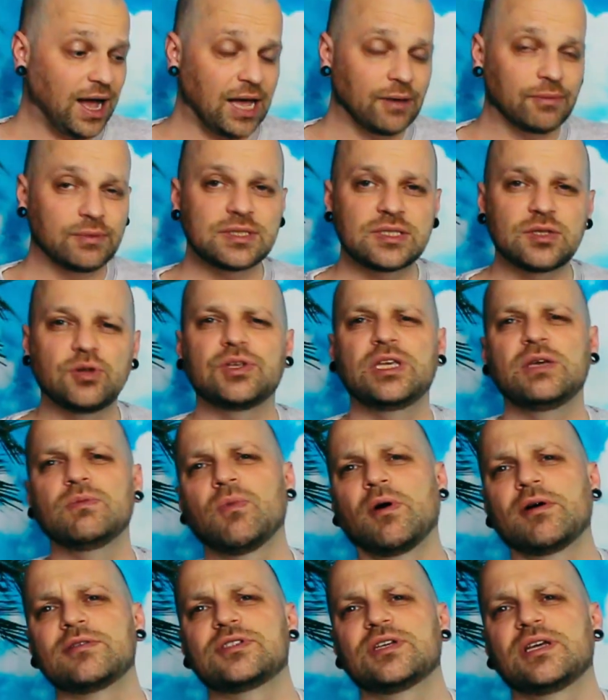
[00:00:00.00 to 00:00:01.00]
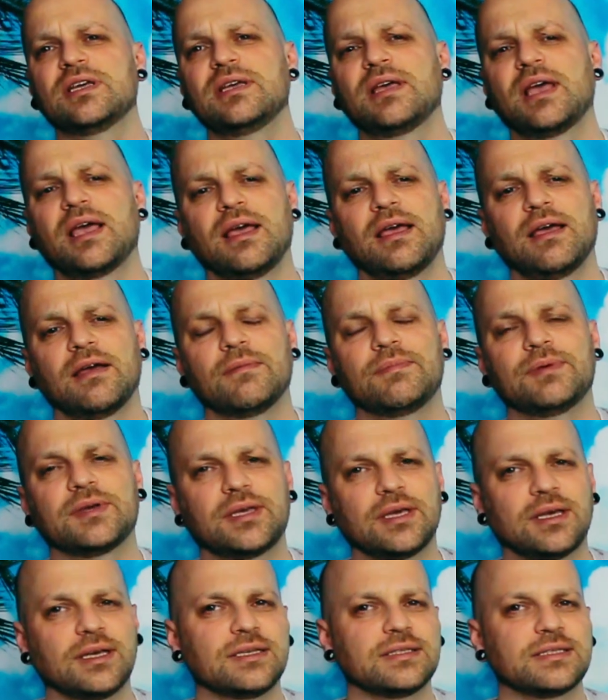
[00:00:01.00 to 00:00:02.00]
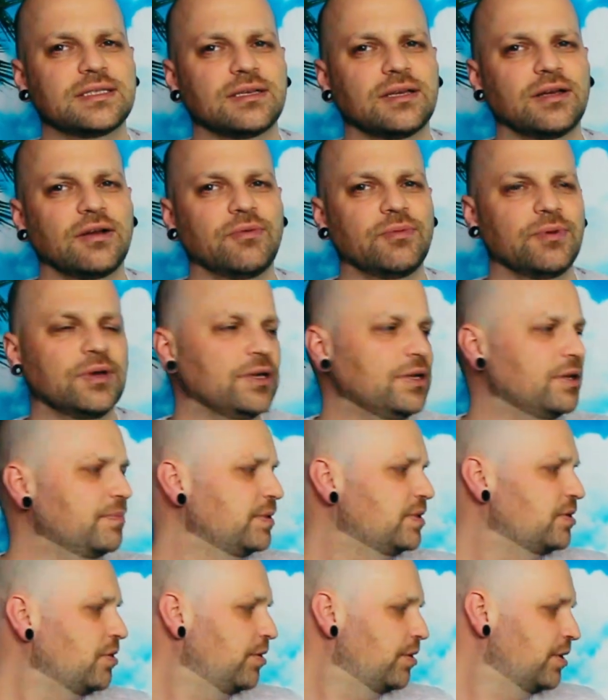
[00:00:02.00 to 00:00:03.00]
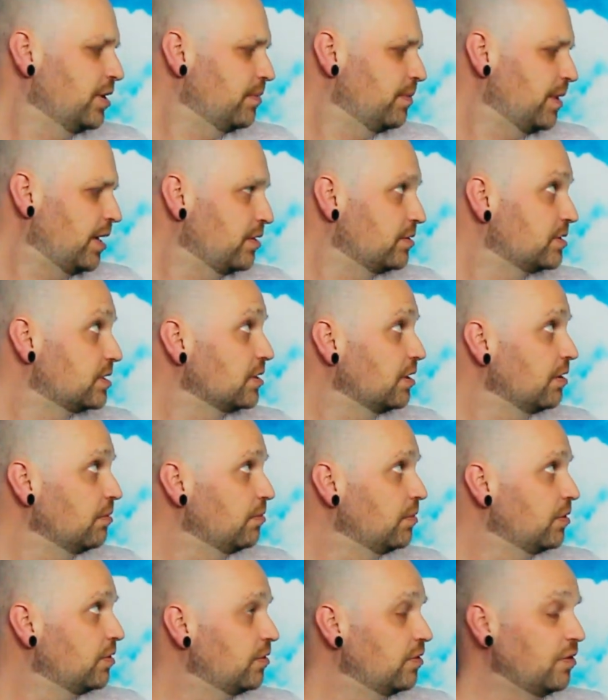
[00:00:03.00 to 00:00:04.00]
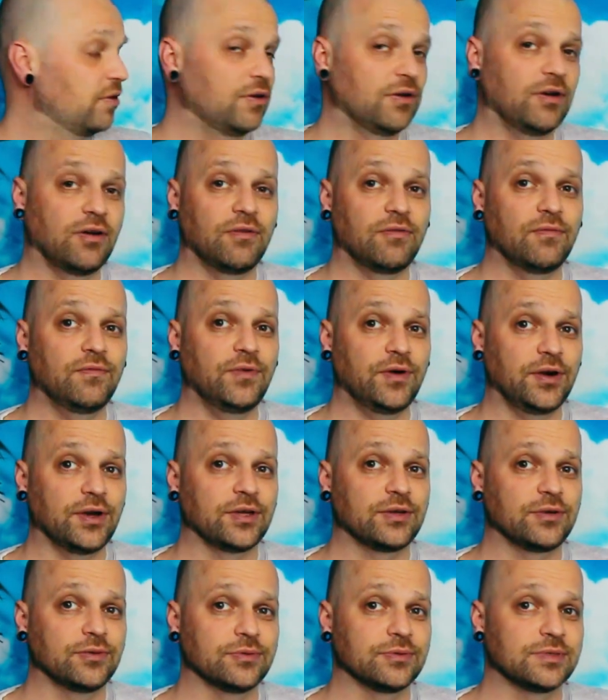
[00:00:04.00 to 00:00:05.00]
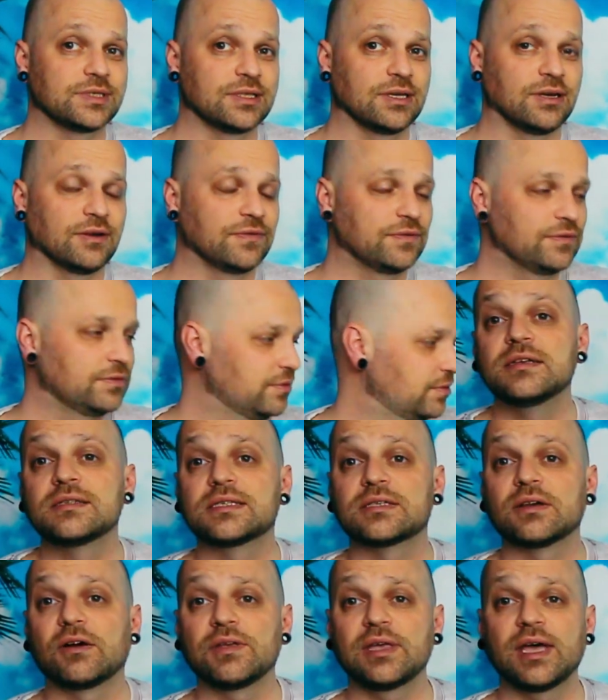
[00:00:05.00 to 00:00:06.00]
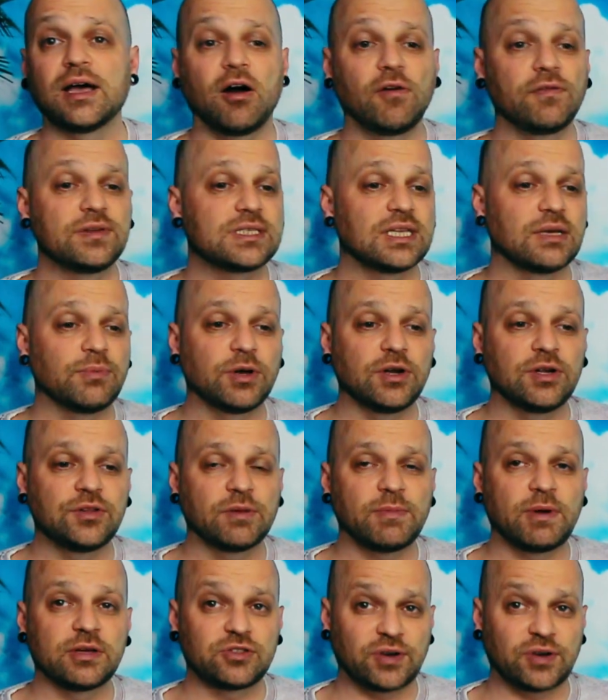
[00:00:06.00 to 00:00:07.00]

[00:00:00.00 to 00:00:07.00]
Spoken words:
I will still keep watching because we're gonna be talking about some very cool stuff. So yeah, obviously we're gonna talk about